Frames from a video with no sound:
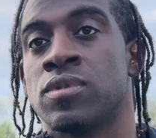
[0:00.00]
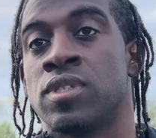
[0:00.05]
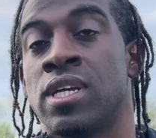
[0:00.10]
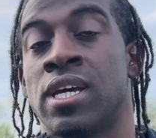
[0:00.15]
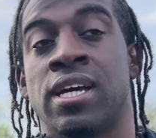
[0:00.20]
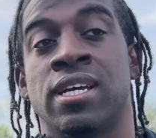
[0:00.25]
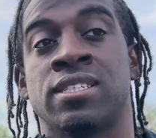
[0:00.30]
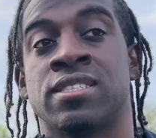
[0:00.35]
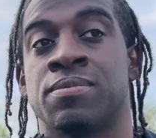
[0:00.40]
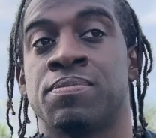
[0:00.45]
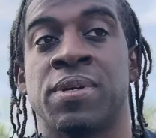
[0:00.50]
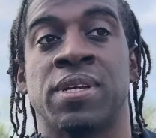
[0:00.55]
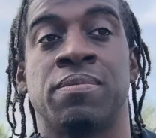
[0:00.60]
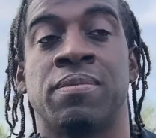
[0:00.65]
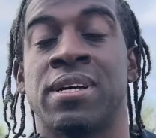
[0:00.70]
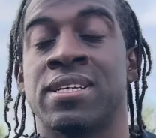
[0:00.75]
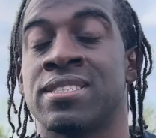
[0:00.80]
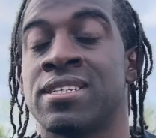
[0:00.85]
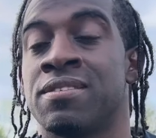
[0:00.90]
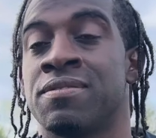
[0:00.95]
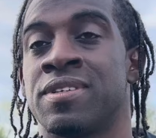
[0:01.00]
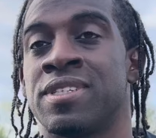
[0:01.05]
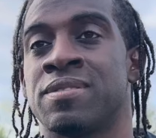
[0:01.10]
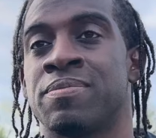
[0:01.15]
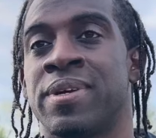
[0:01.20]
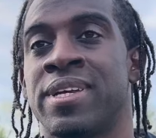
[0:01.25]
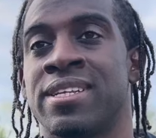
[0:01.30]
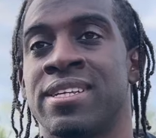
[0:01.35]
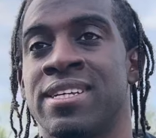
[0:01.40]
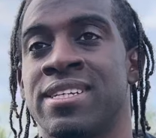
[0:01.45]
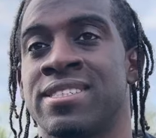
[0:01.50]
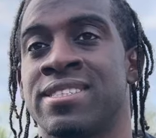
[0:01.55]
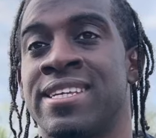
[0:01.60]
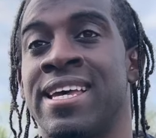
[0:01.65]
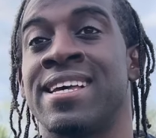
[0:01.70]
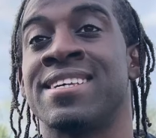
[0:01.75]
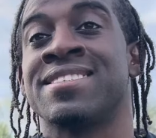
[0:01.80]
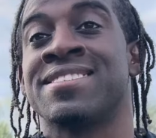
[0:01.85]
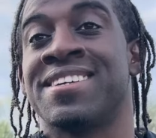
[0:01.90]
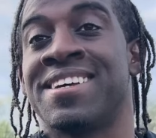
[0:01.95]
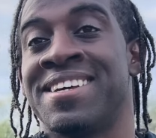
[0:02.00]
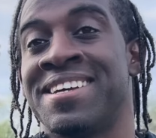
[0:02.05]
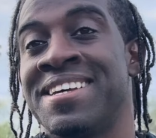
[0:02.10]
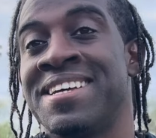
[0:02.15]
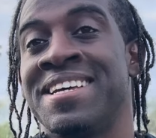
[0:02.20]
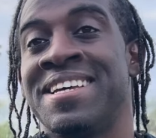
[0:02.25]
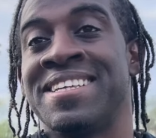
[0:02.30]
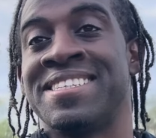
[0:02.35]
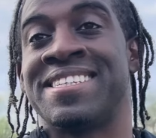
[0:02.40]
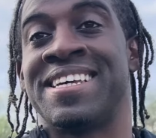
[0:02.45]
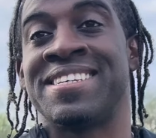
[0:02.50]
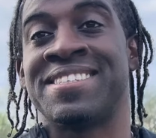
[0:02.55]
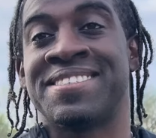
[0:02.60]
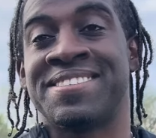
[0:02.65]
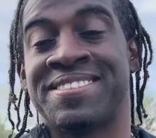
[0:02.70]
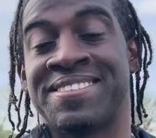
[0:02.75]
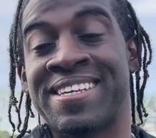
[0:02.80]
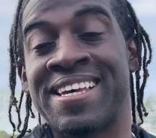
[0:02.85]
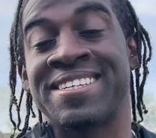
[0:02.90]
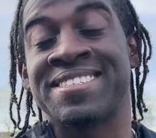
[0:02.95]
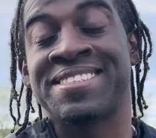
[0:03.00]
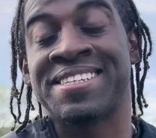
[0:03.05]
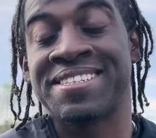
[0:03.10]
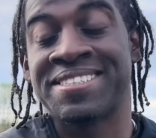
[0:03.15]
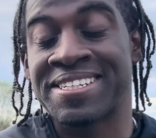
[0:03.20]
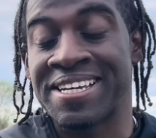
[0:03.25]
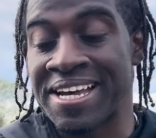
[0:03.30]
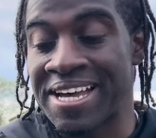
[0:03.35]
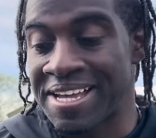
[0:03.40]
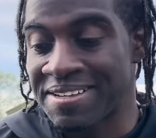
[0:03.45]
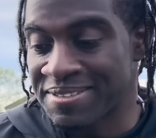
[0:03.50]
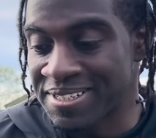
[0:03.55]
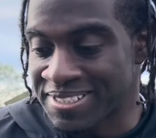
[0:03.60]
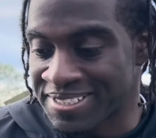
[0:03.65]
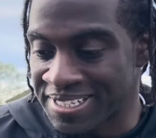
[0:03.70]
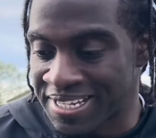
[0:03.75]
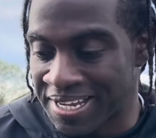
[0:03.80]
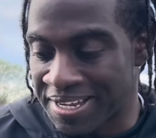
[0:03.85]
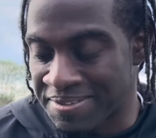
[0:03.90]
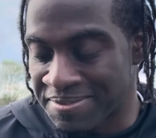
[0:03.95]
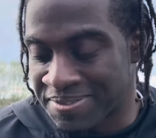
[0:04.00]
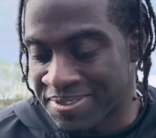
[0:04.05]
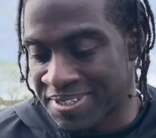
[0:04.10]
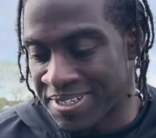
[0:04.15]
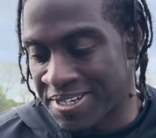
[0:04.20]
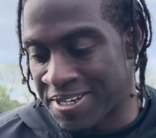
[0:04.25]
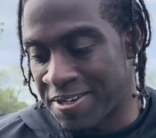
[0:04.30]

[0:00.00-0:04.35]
Yeah, it's been massive. It's been a testing times at times.